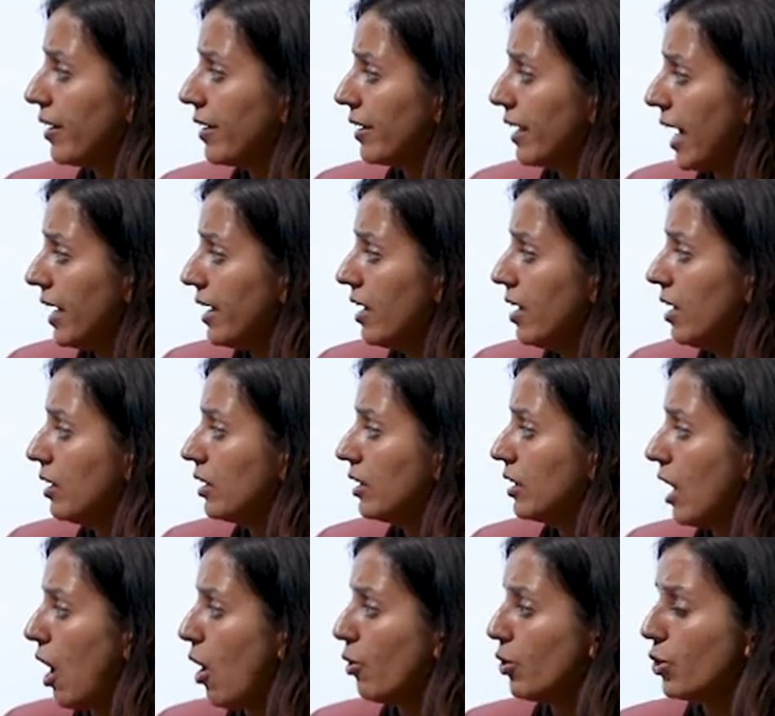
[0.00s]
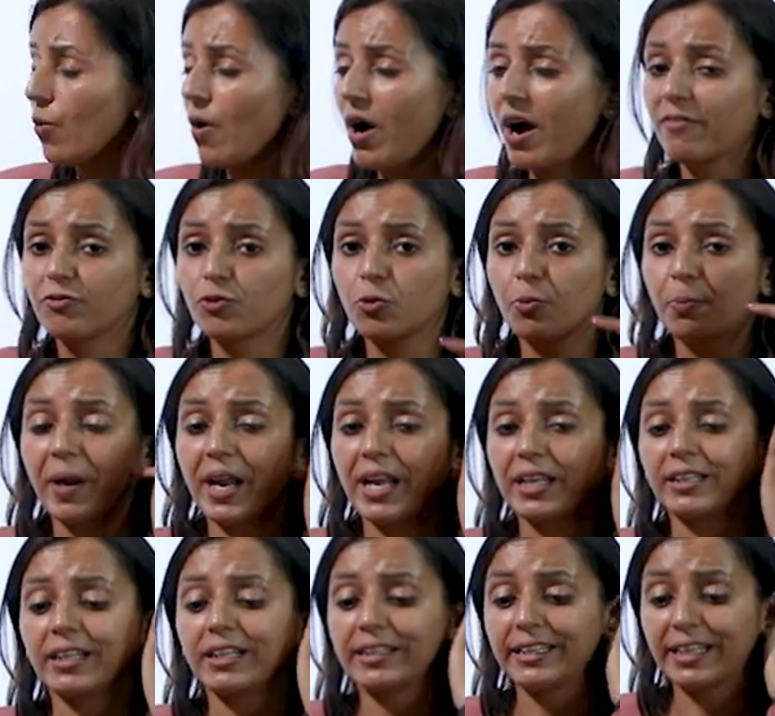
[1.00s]
Right? Now you have to pay
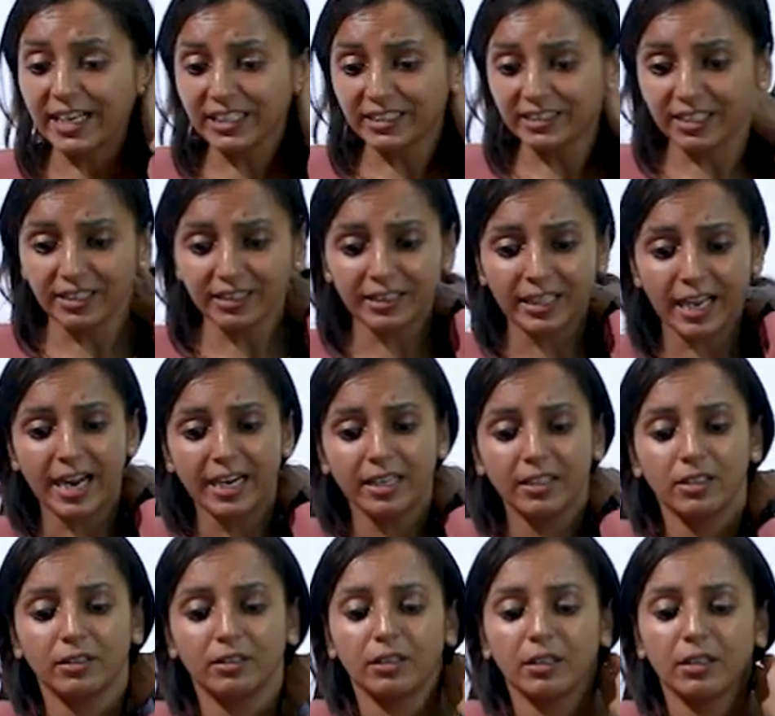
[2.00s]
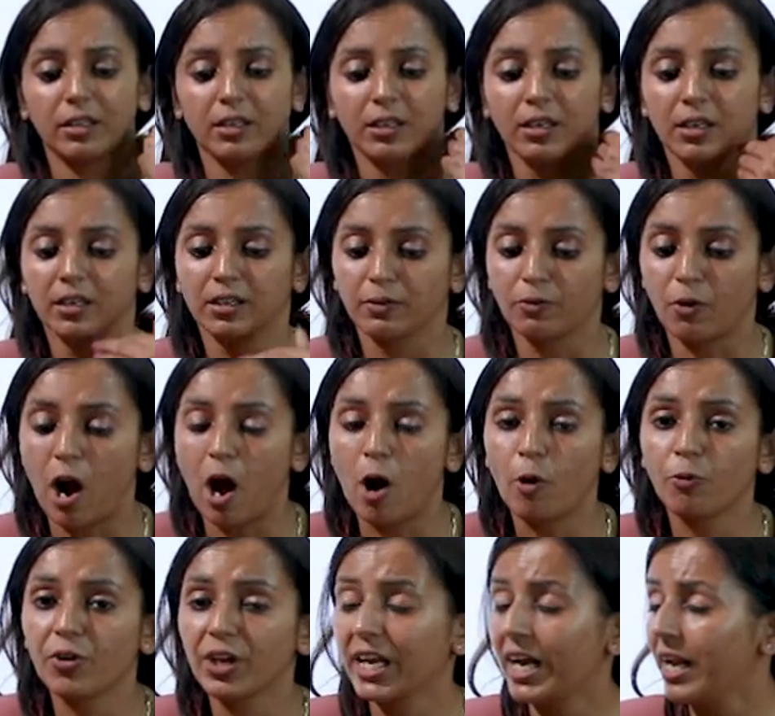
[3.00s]
the tax in that. How
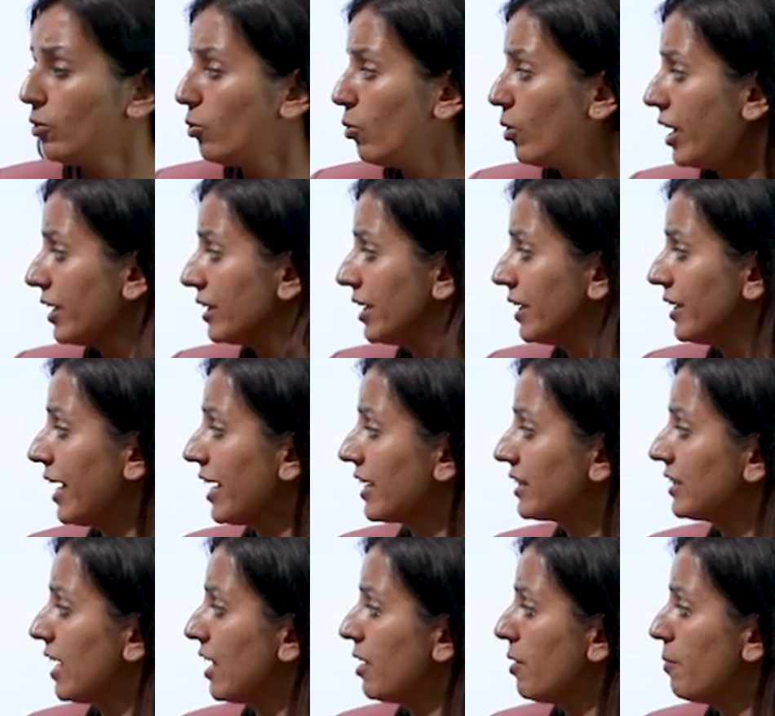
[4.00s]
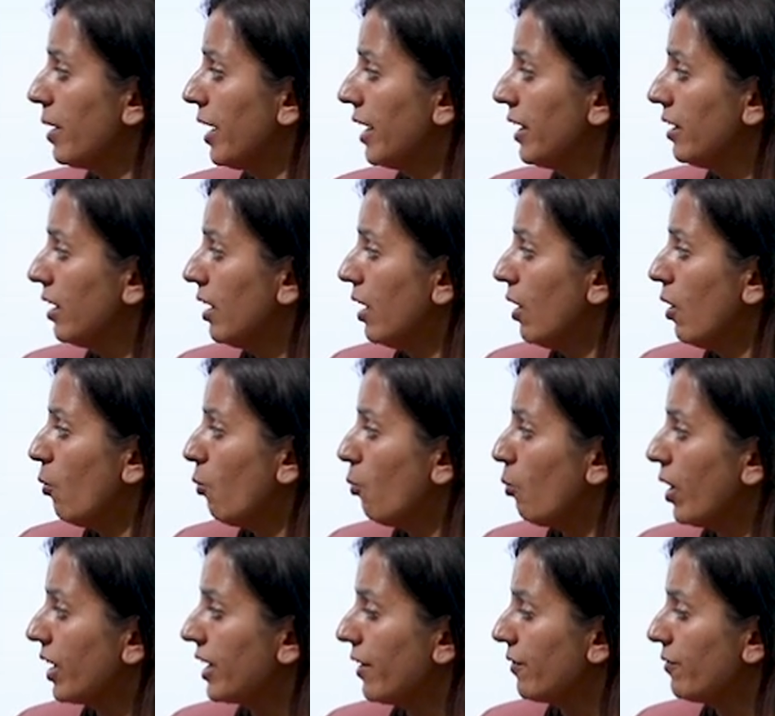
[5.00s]
we calculate the tax element?
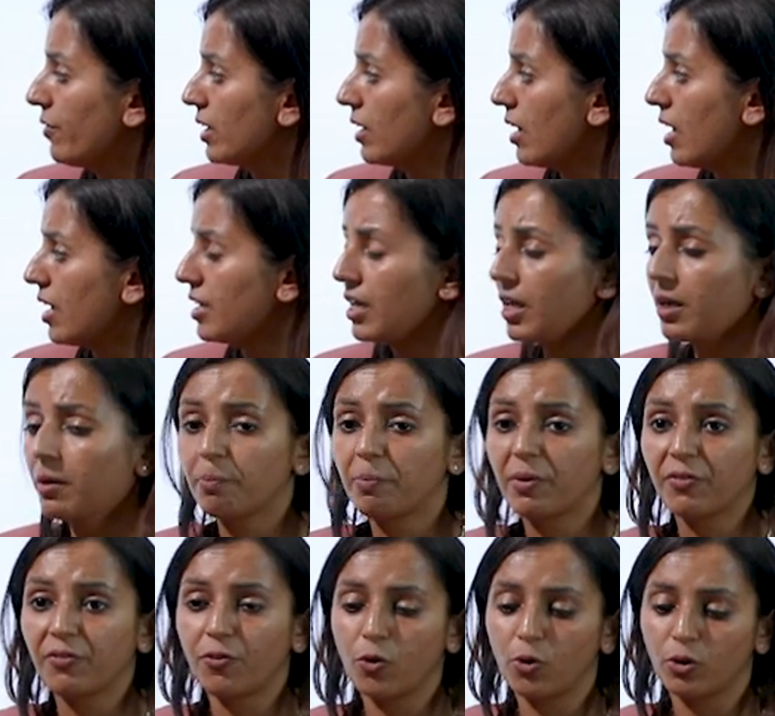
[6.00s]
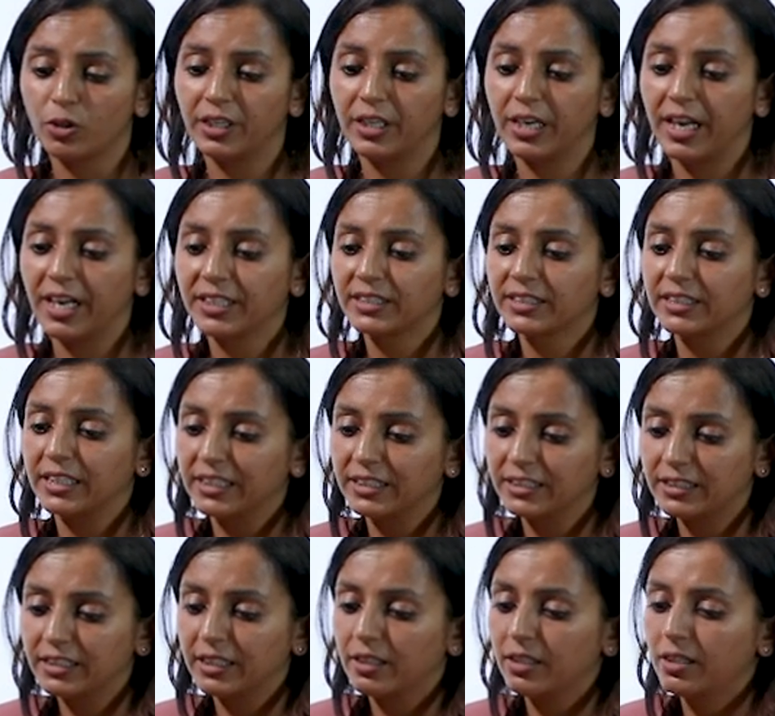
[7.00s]
Whatever earning before tax is
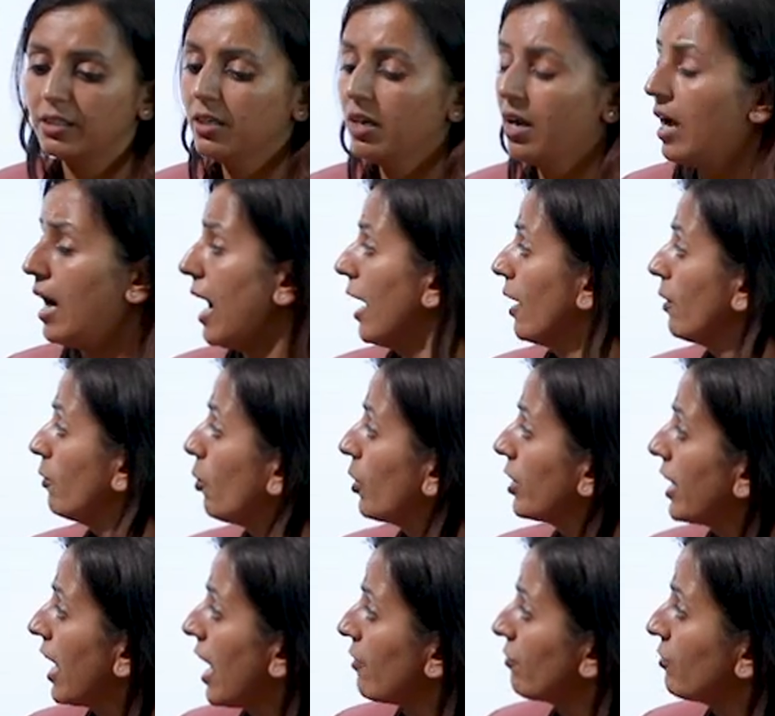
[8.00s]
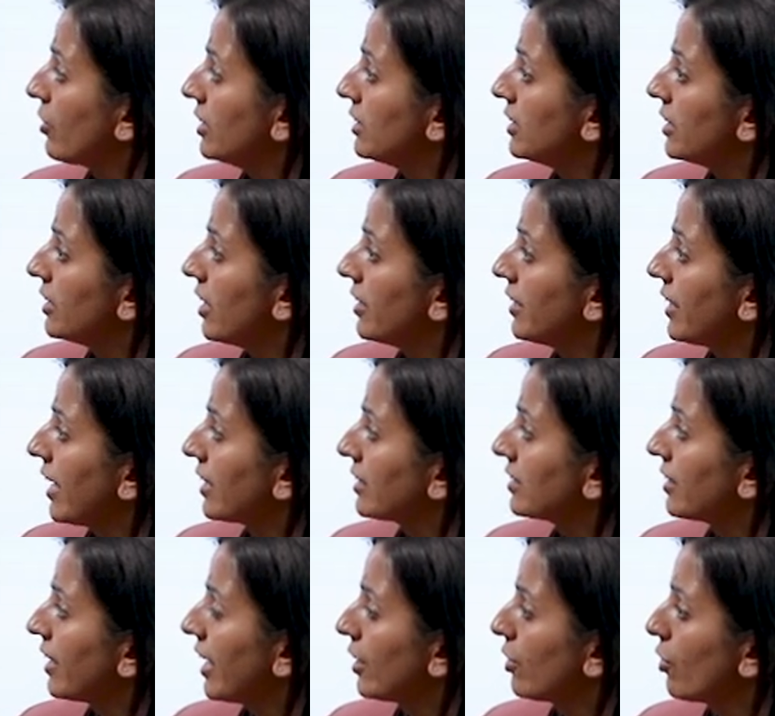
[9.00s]
there, and what have considered
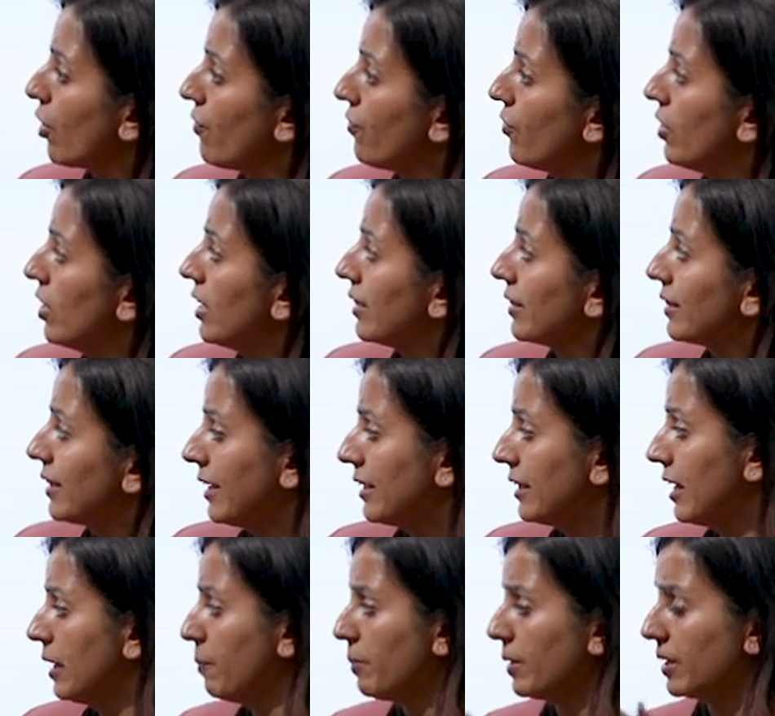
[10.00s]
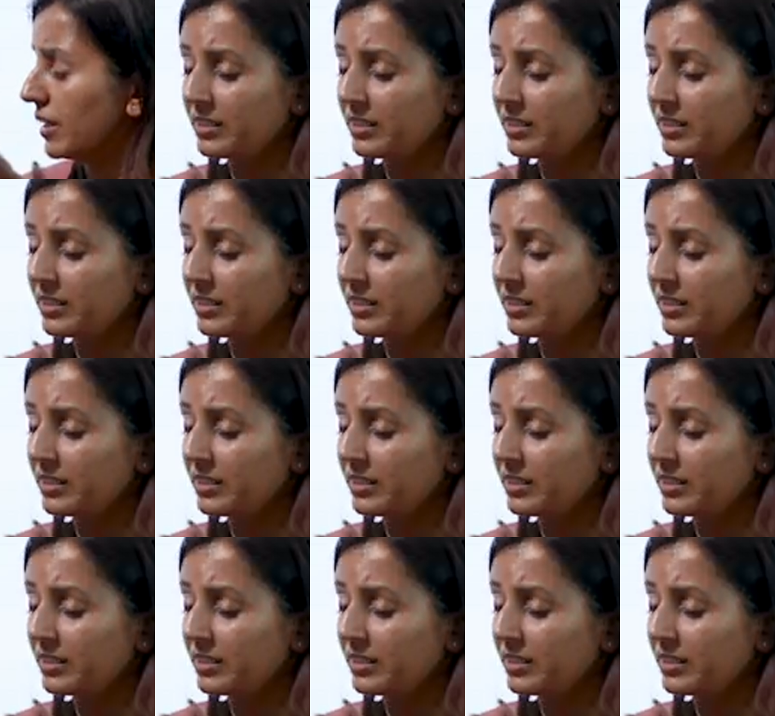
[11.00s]
tax rate of 30%.